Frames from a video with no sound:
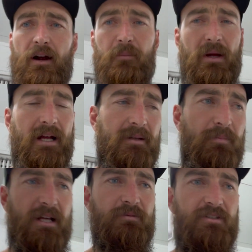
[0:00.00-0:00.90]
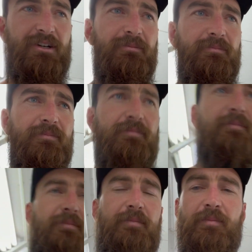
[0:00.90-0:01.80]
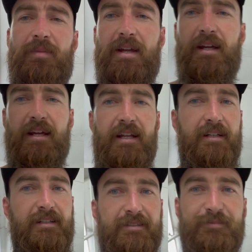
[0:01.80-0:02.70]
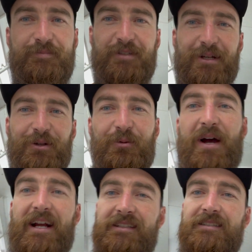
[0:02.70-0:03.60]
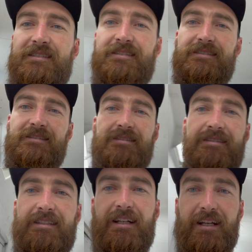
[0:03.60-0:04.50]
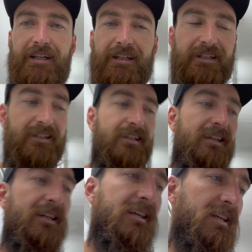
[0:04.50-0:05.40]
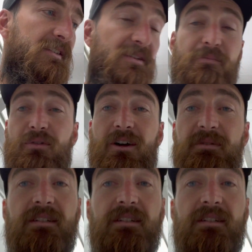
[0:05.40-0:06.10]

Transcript: Back at Pep shop and checking on the wagon, and it's in primer,